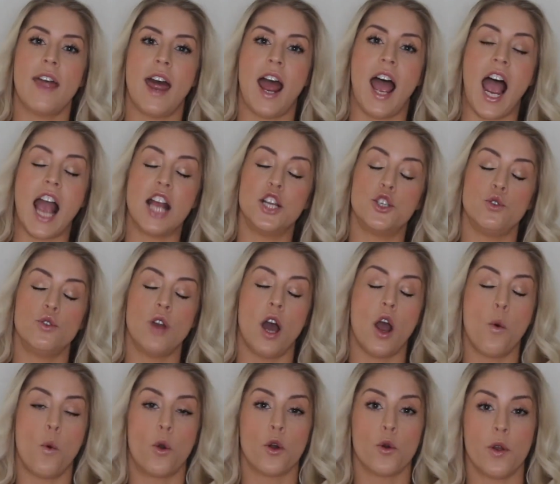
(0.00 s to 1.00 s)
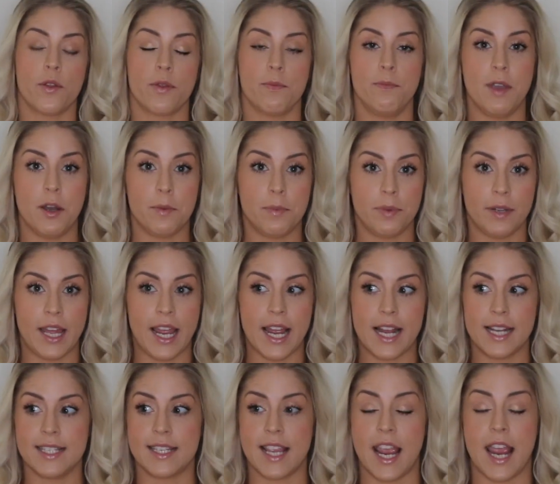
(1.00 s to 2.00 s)
that I do not work with meal
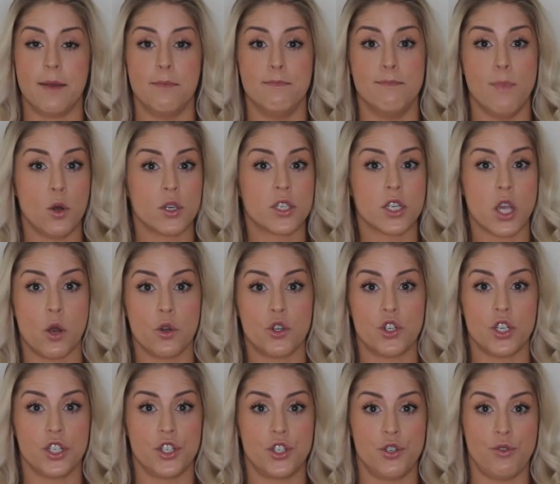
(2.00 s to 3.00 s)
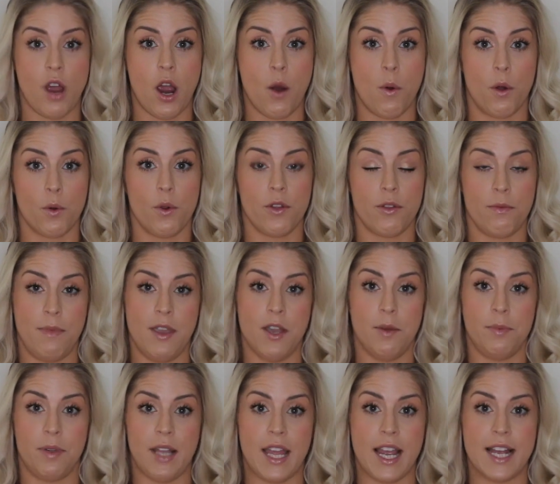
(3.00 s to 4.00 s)
plans and most coaches do not work with
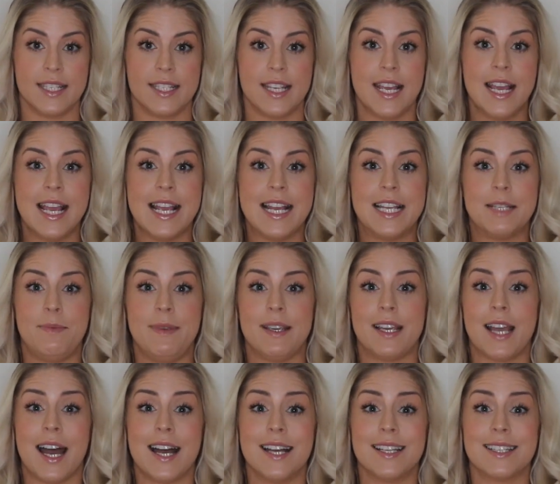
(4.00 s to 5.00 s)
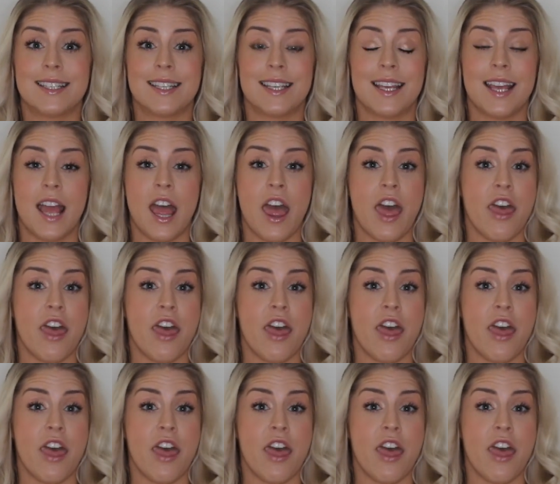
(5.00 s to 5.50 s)
meal plans is because